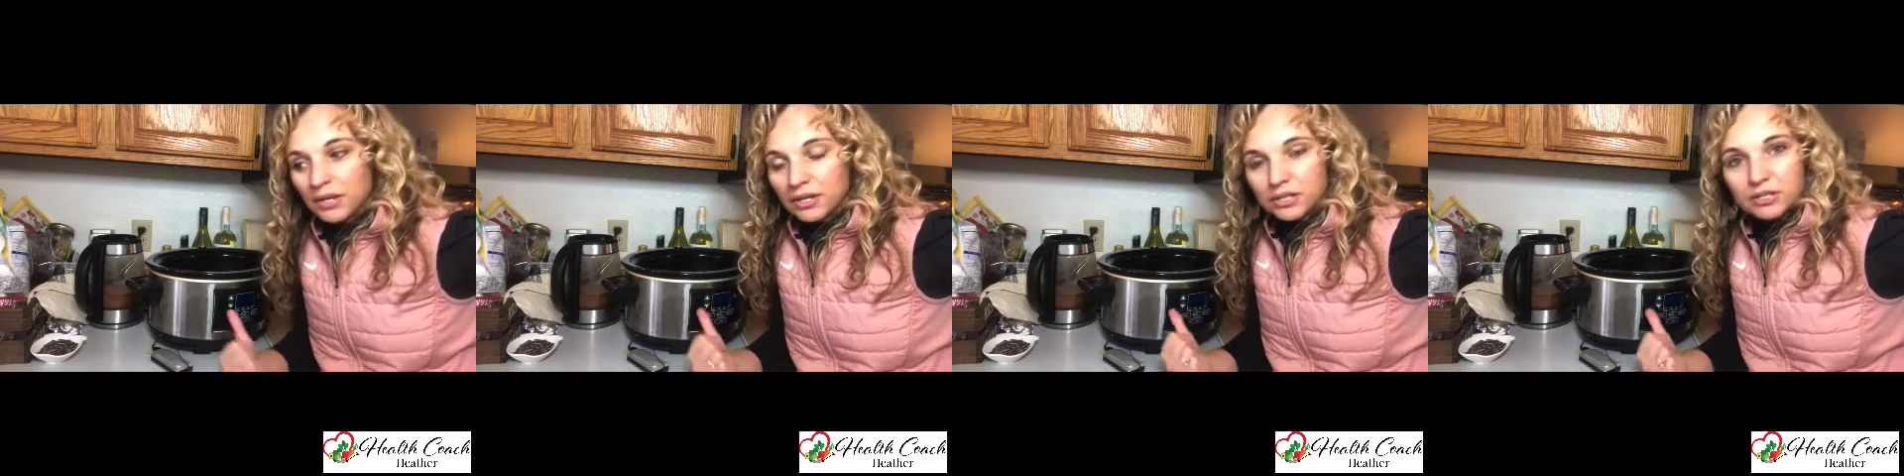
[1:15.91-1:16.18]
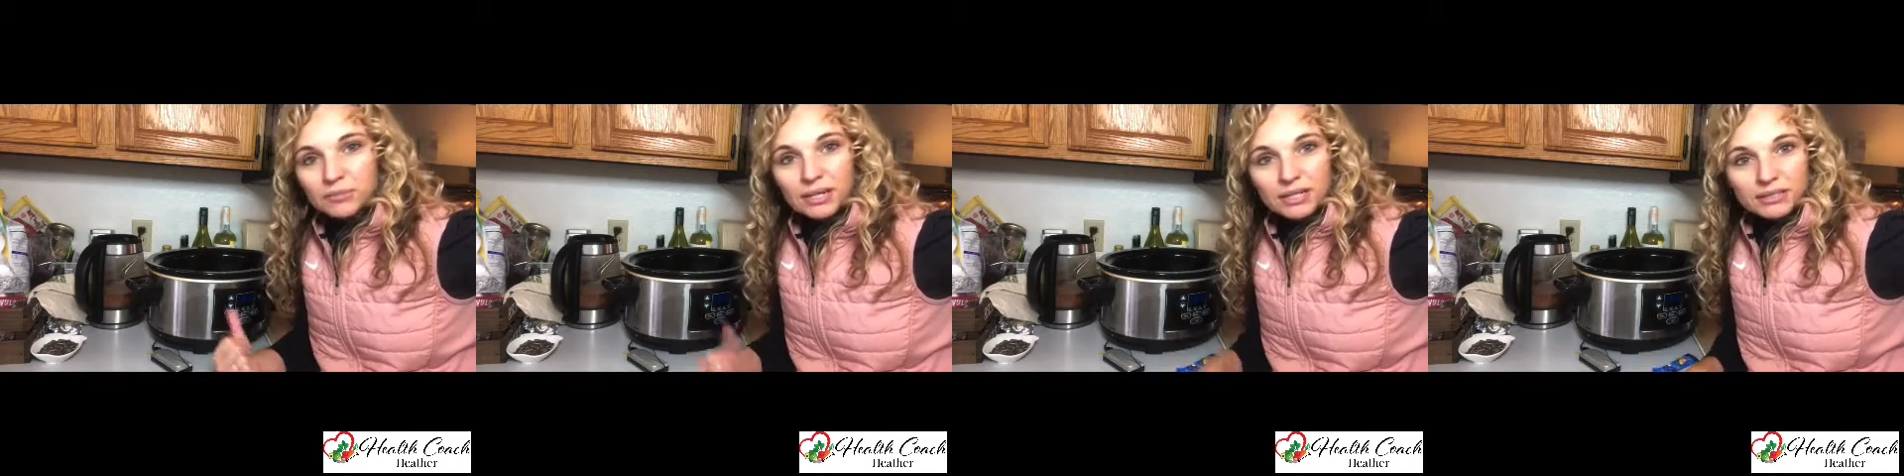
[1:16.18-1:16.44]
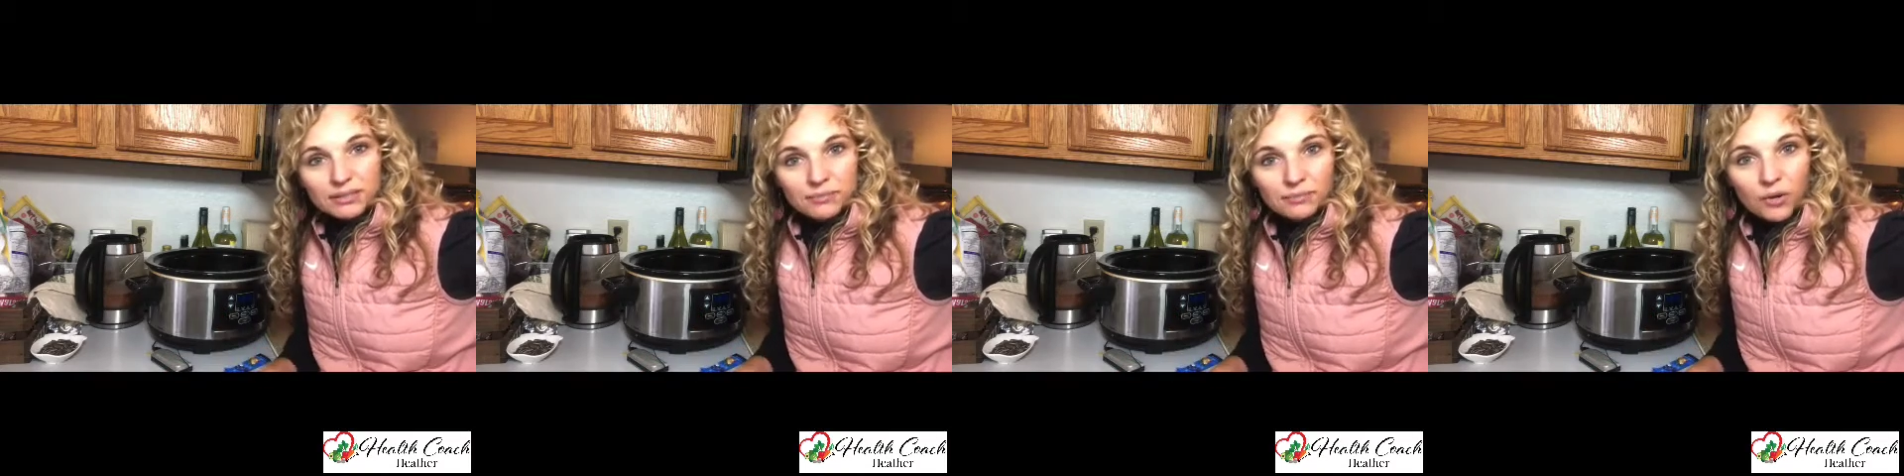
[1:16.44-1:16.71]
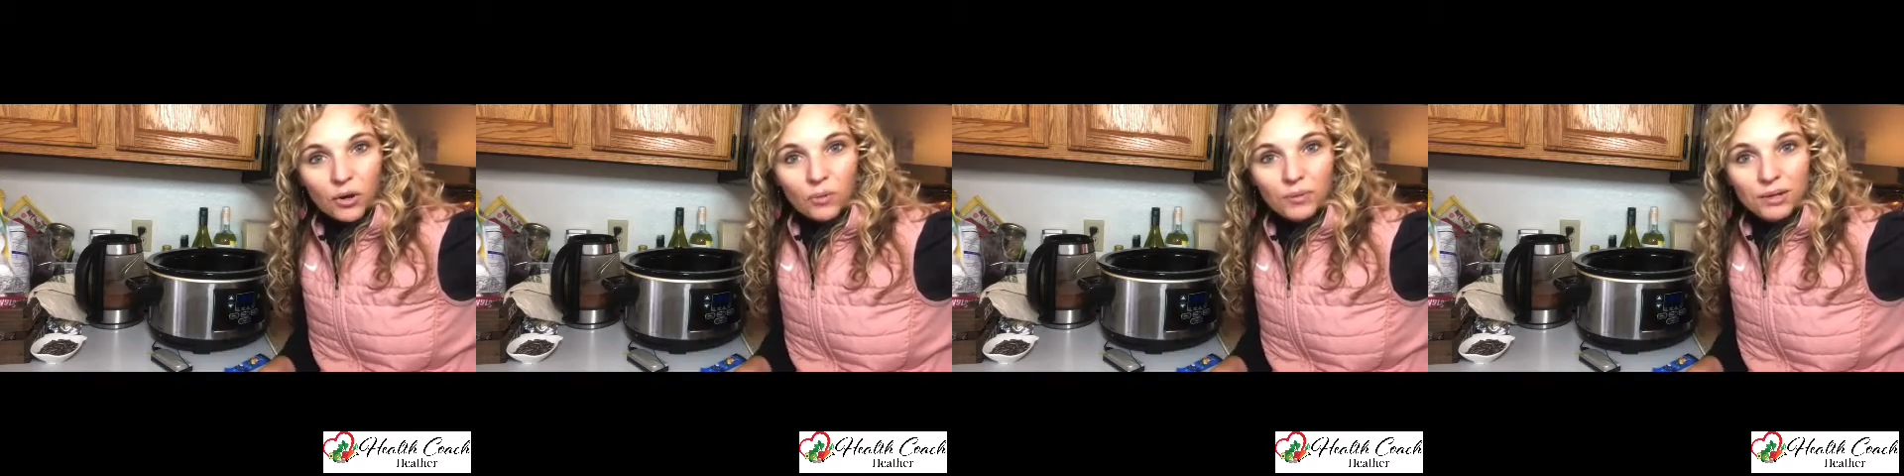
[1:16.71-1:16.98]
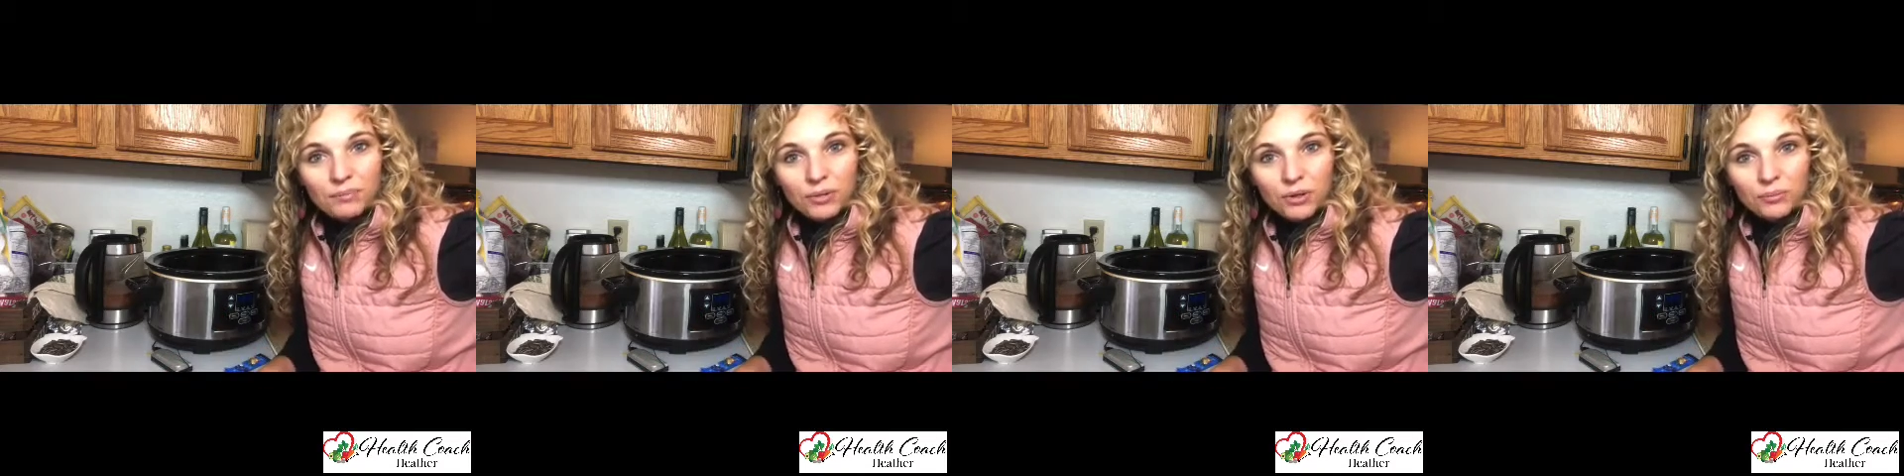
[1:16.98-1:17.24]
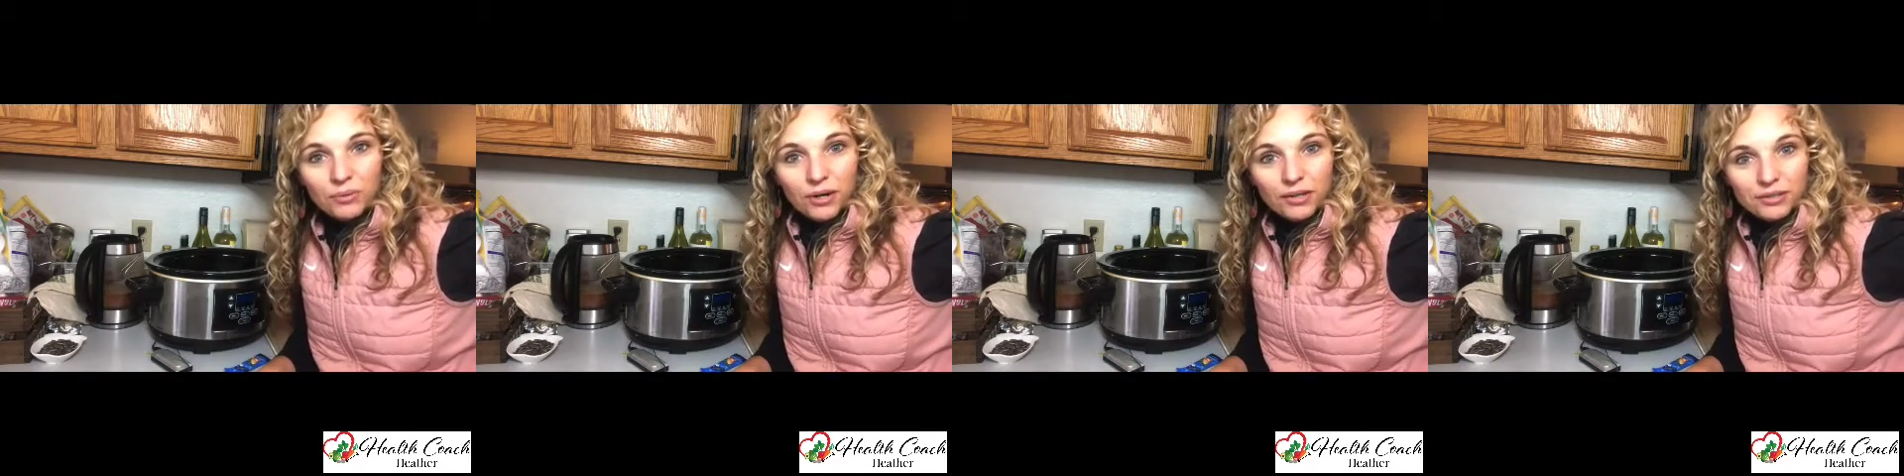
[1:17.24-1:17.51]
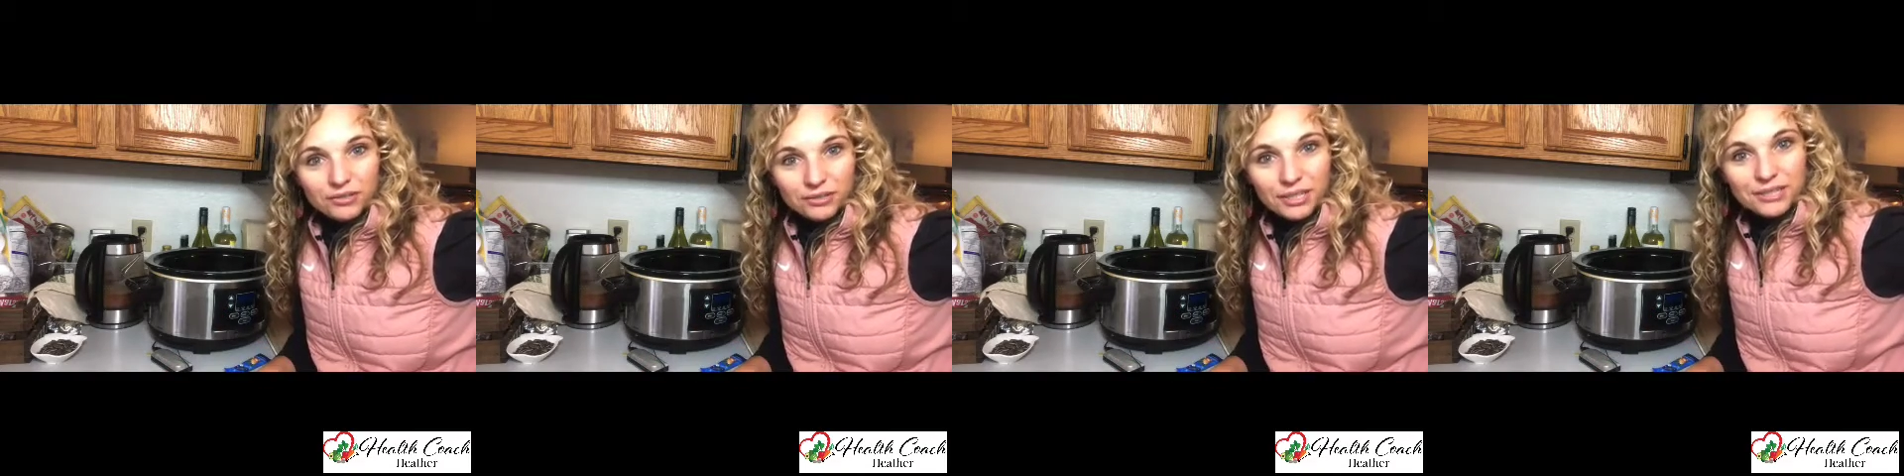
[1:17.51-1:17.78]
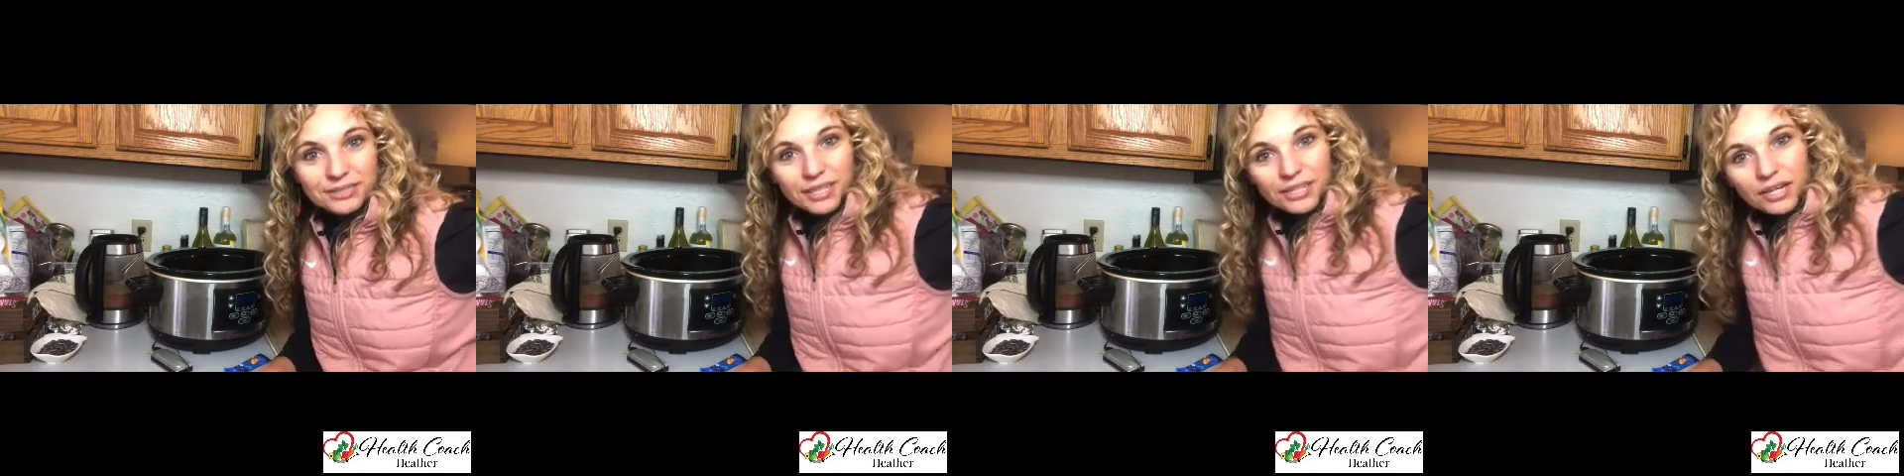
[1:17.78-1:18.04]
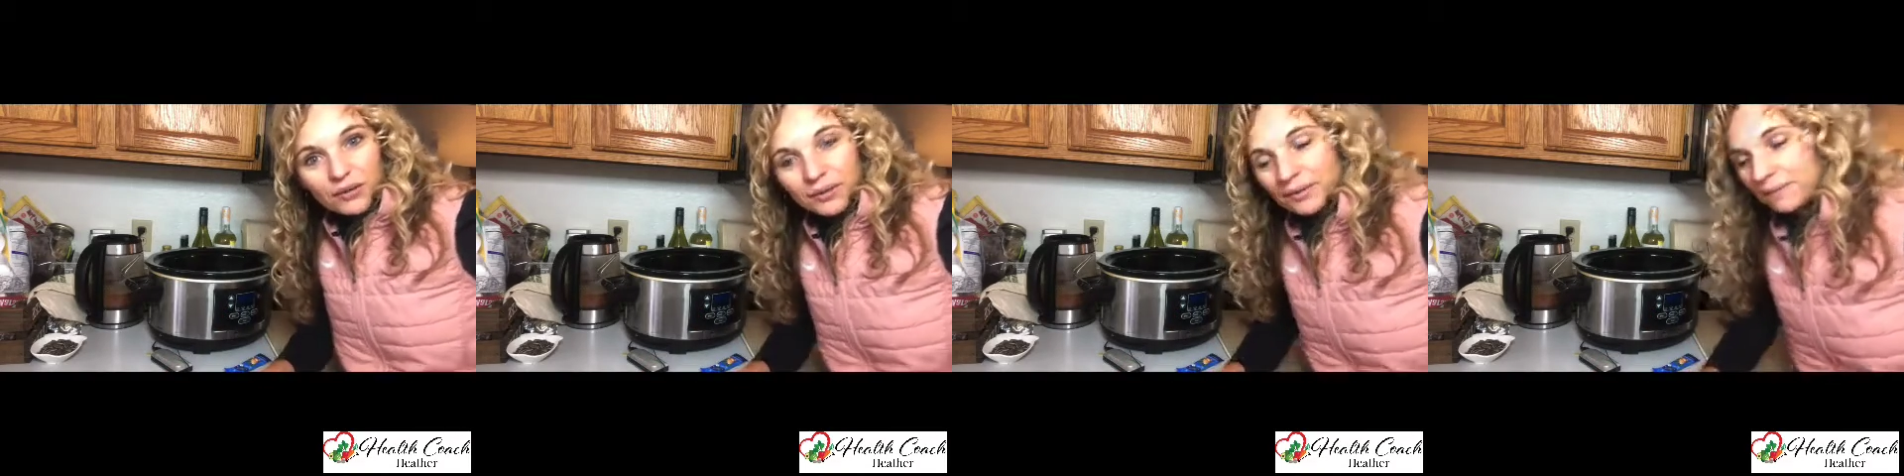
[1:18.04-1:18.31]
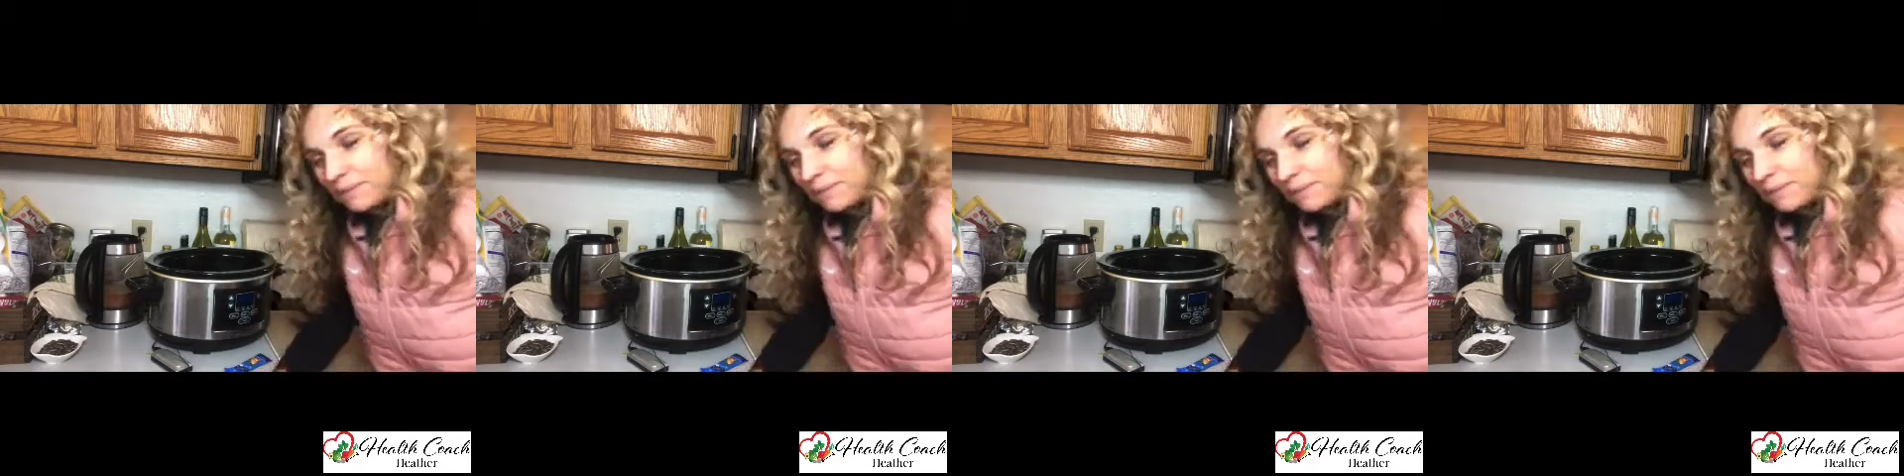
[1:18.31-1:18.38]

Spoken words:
you make some homemade bone broth. So let's get going.